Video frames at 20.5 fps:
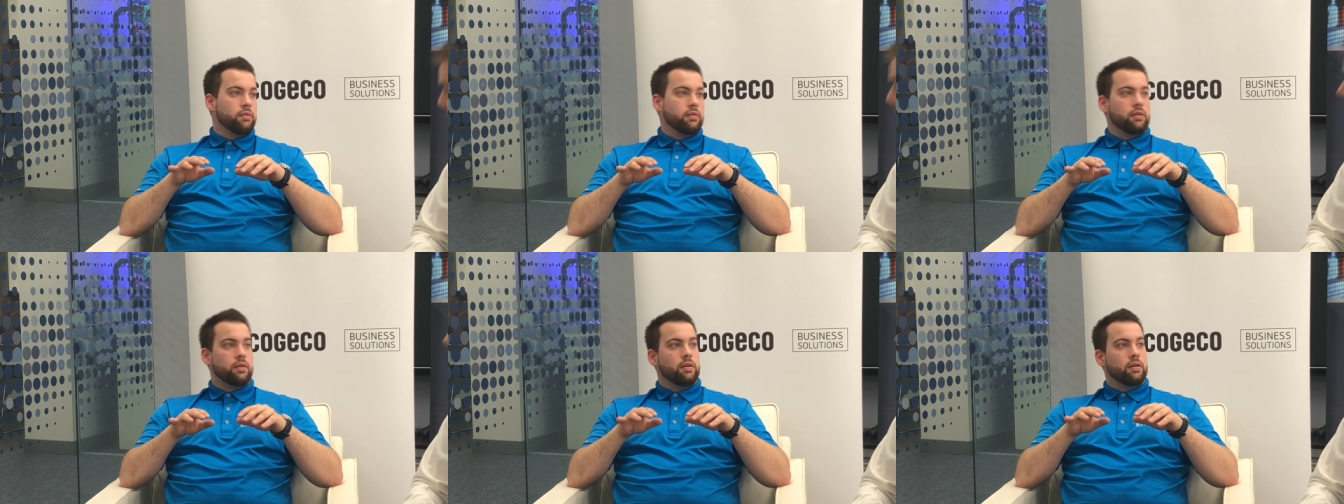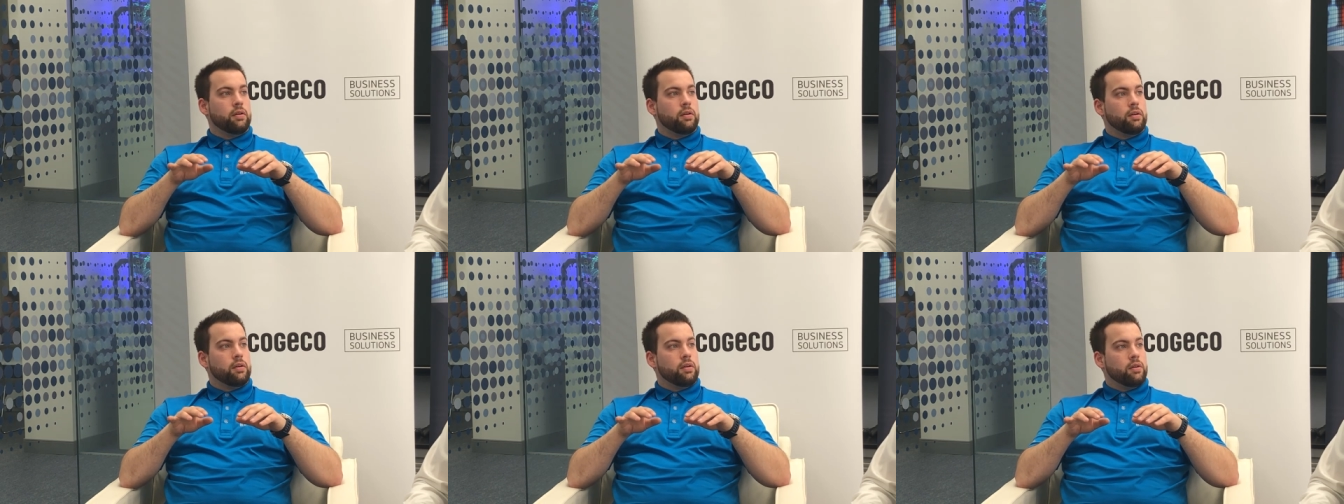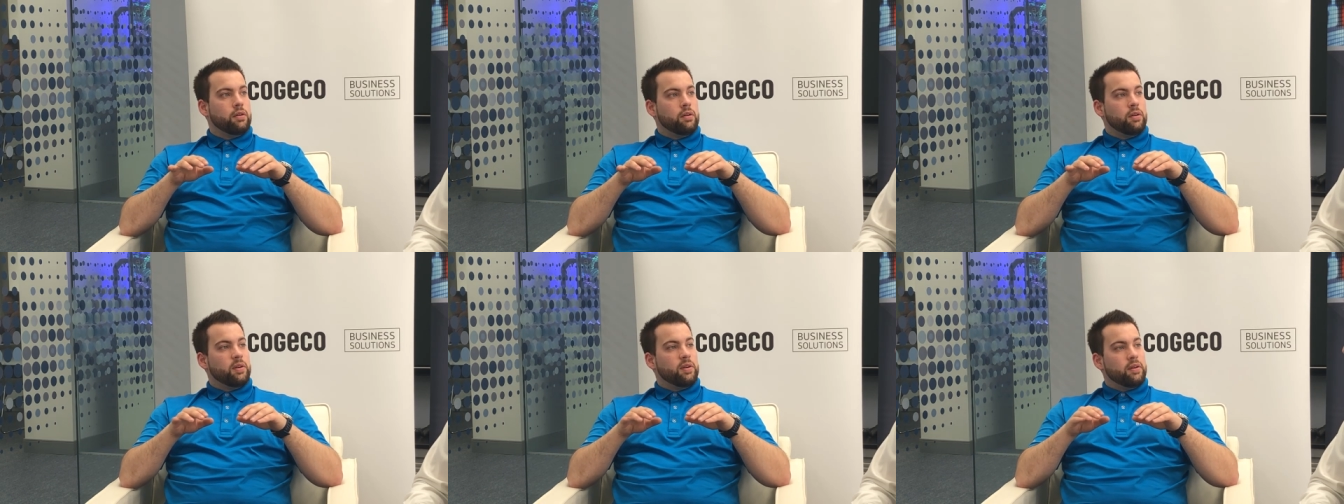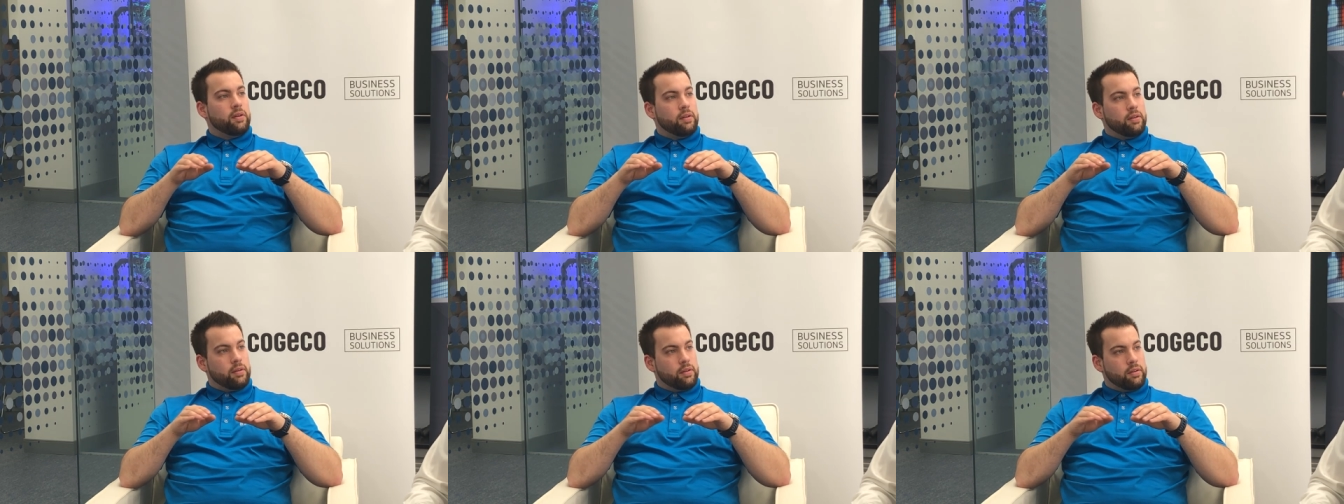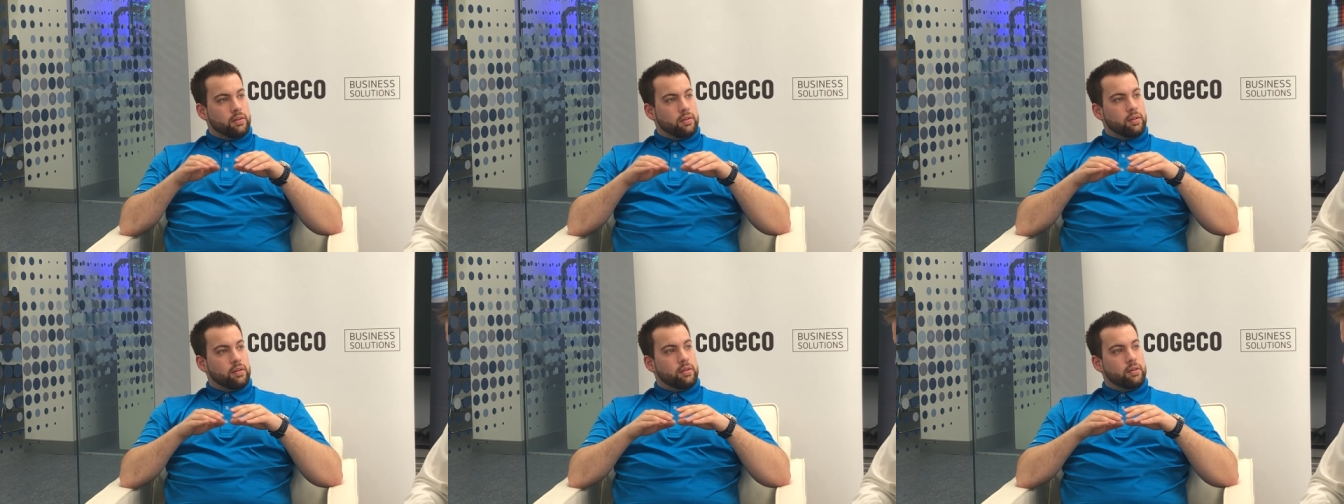Find my account
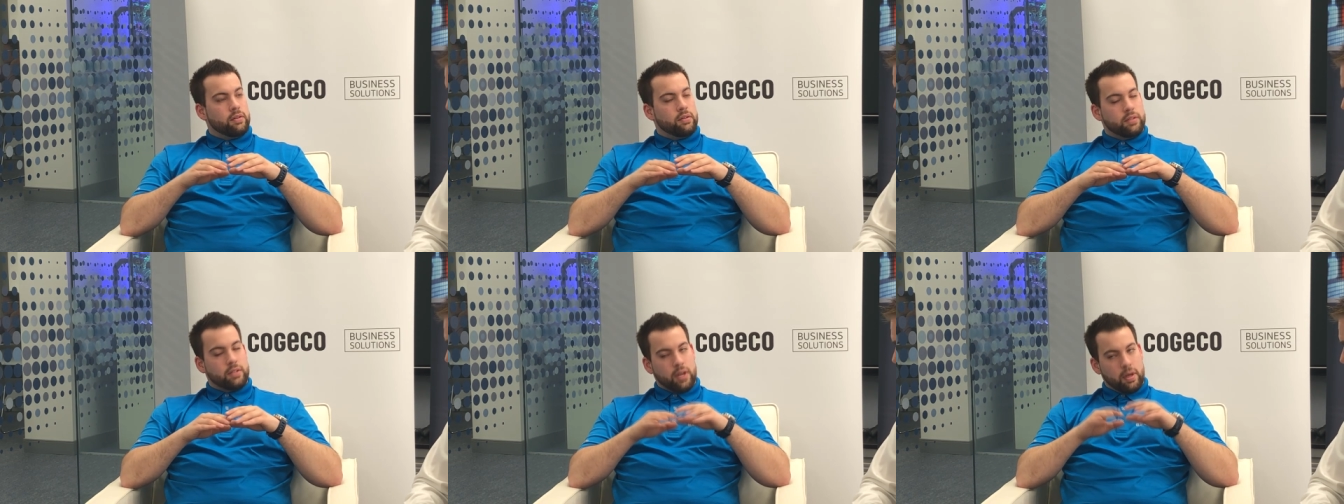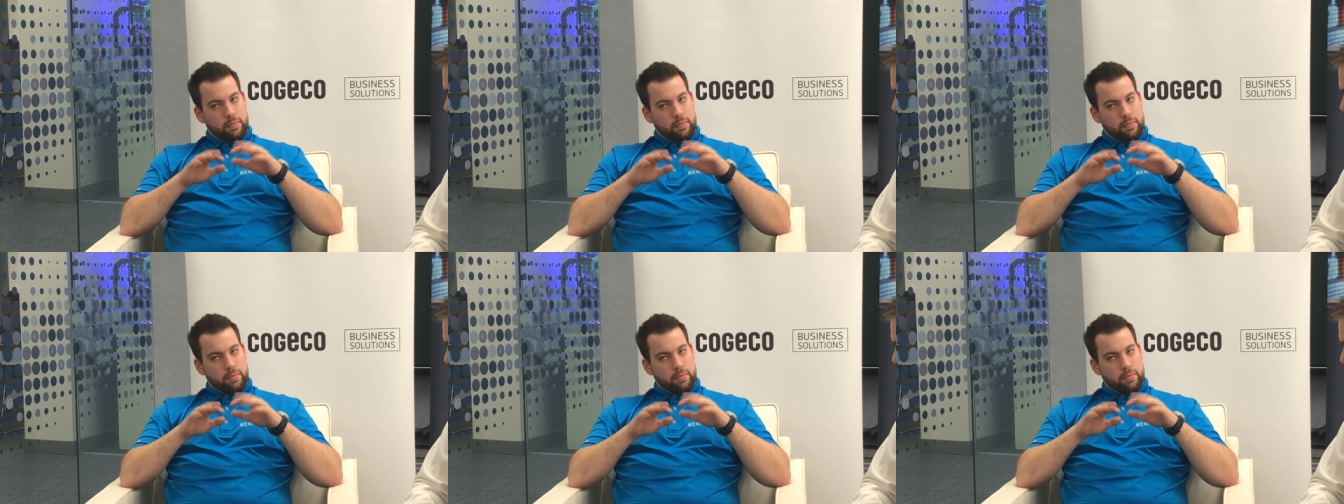executive.